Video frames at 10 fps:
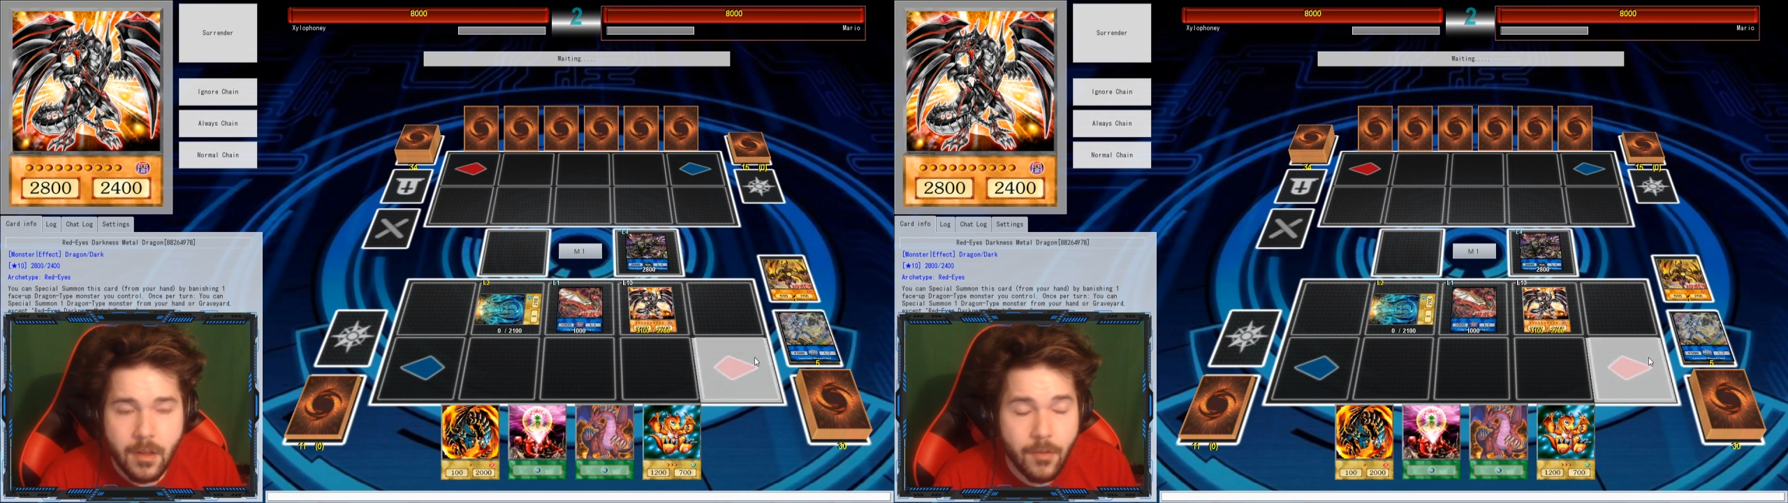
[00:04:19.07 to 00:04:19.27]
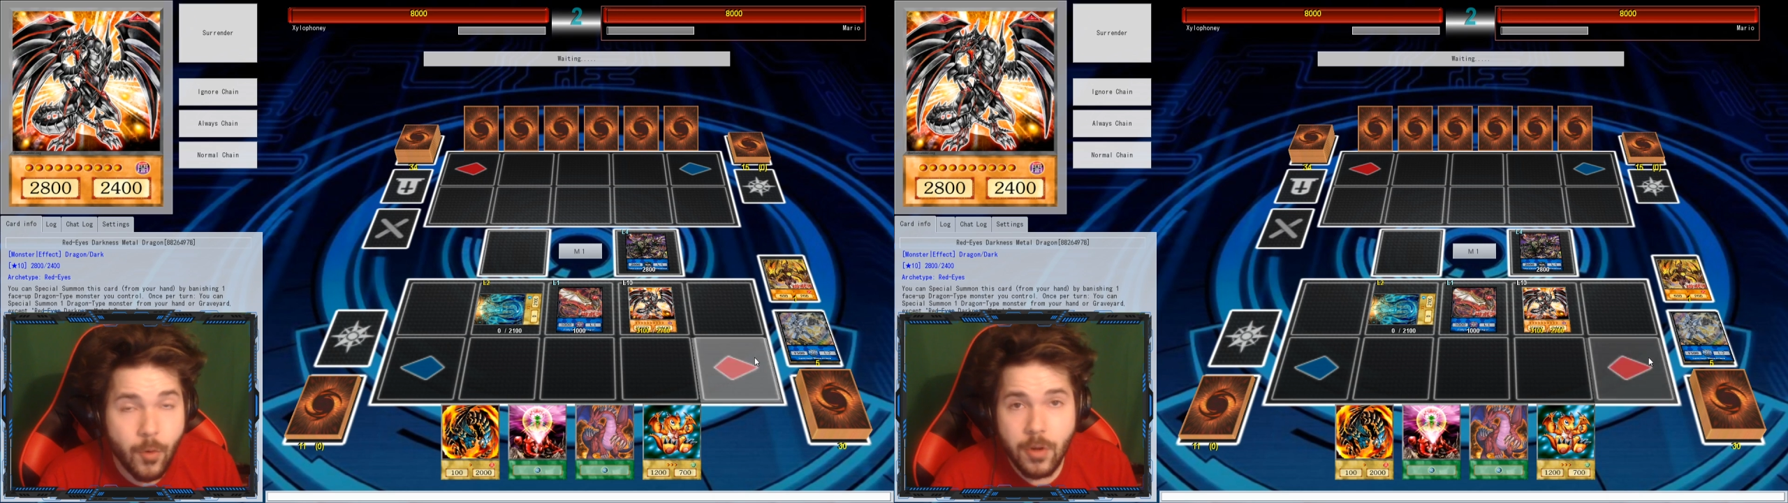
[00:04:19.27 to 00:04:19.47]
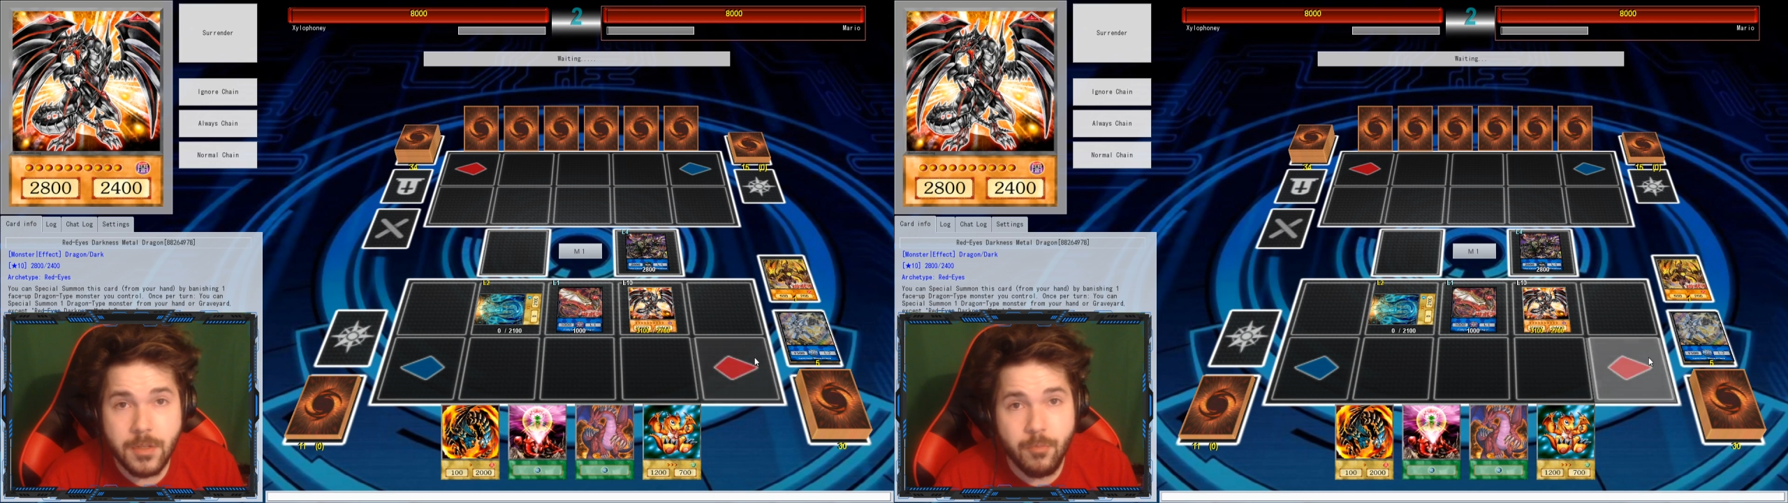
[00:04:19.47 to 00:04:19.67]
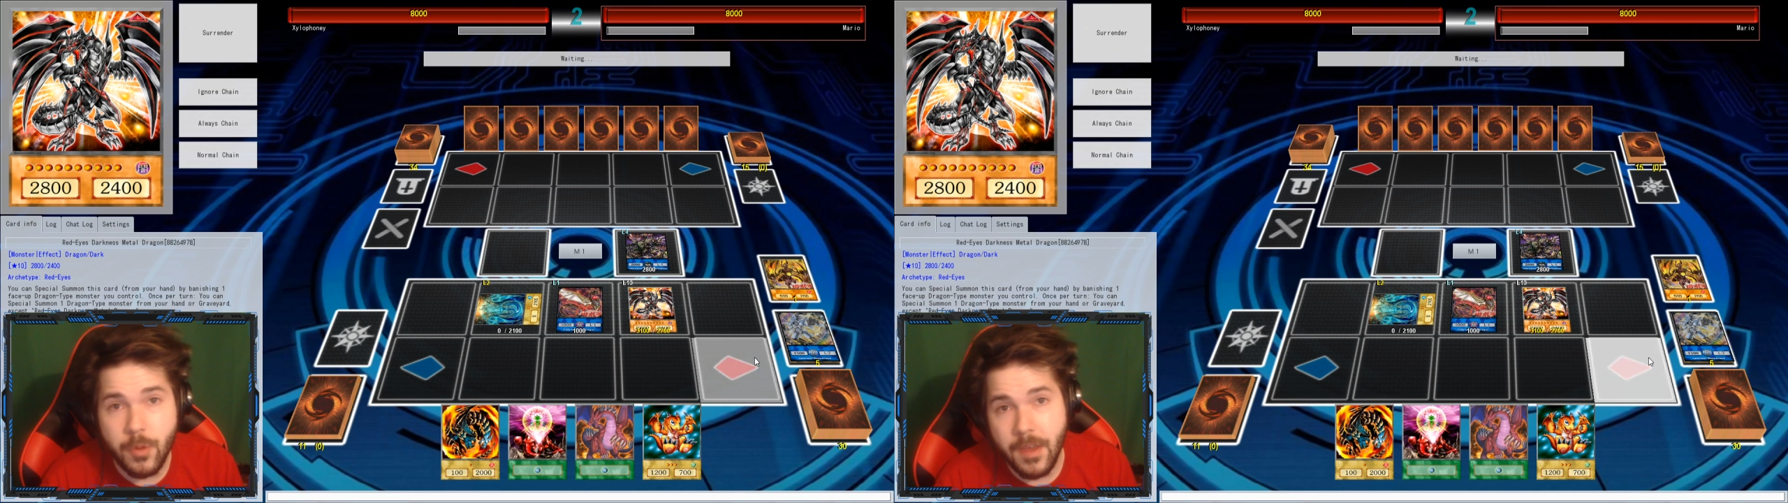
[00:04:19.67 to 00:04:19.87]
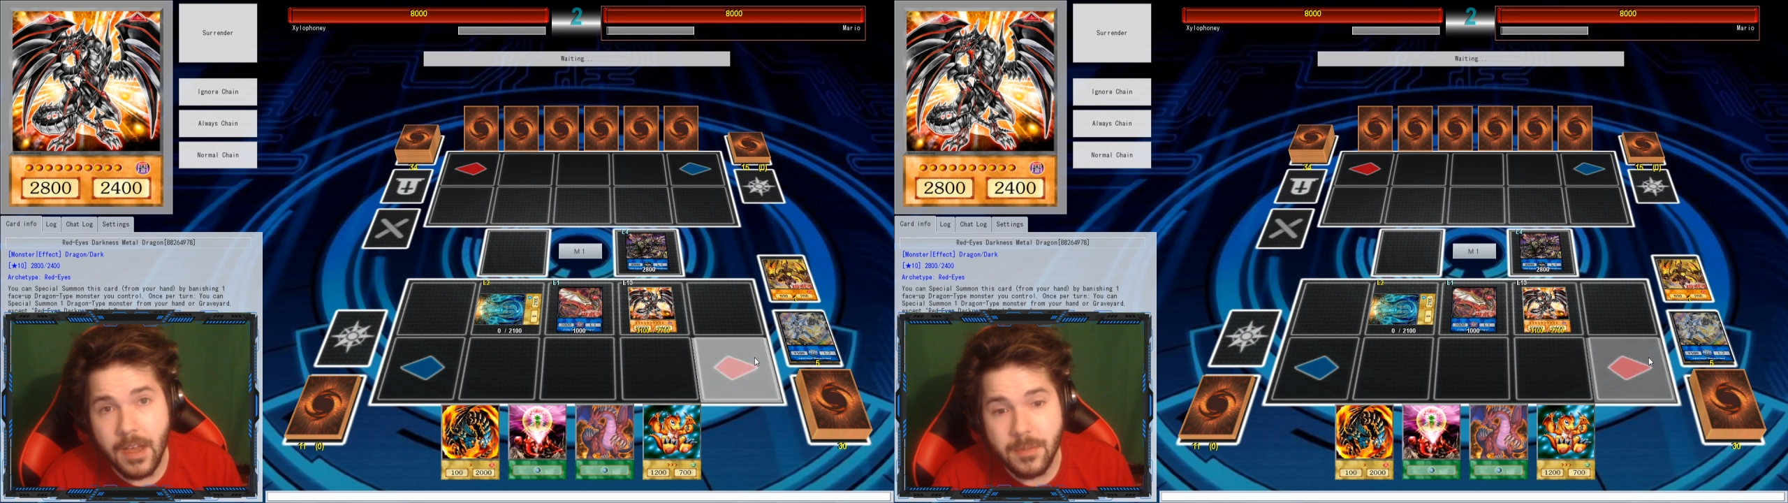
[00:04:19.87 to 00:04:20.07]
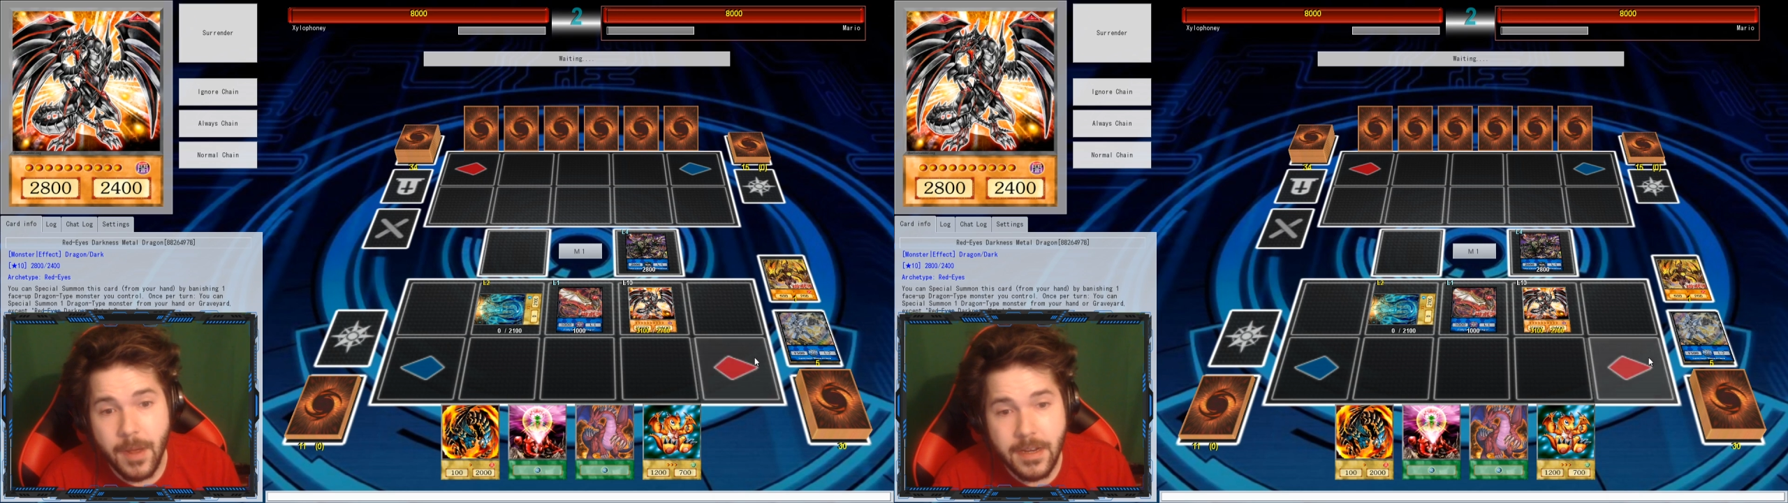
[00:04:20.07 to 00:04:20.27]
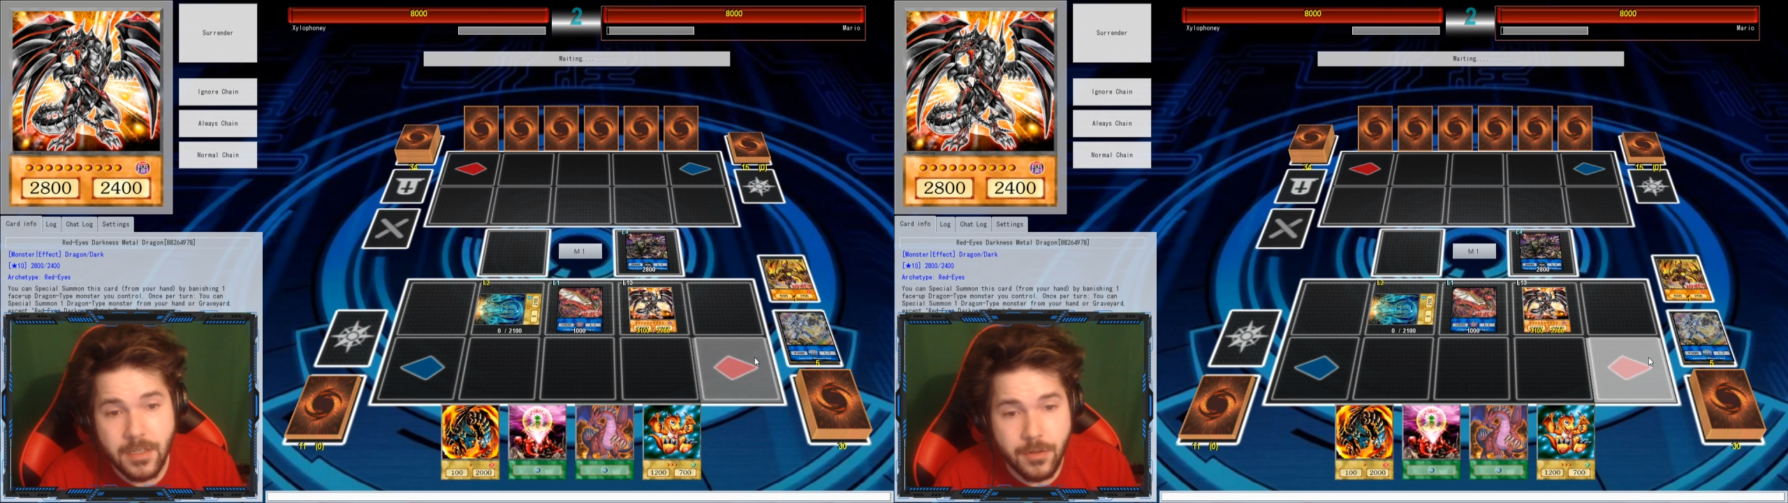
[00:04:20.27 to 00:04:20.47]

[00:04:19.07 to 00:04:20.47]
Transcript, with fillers: Of course, with Chaos Max,